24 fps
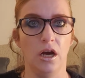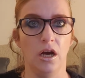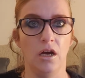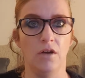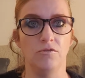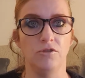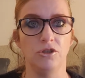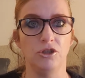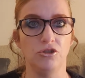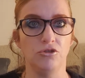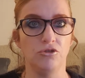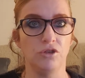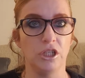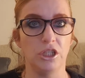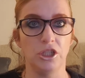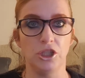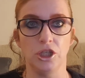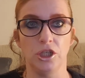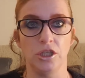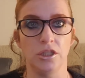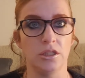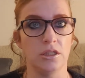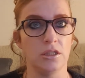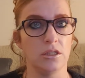
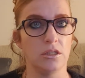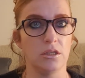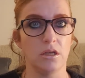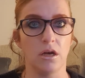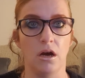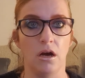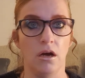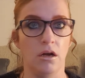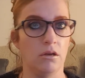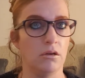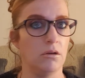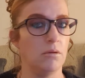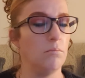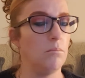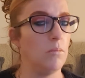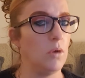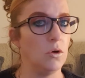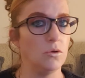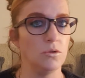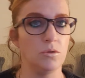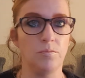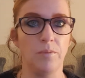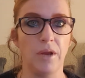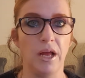restrictions on
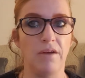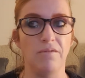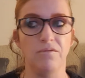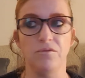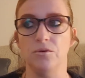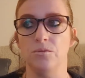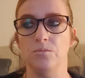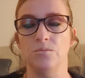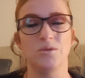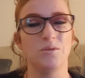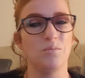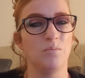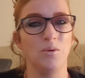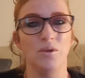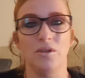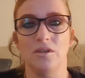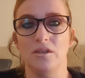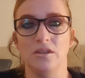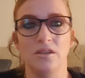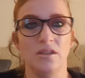most platforms, but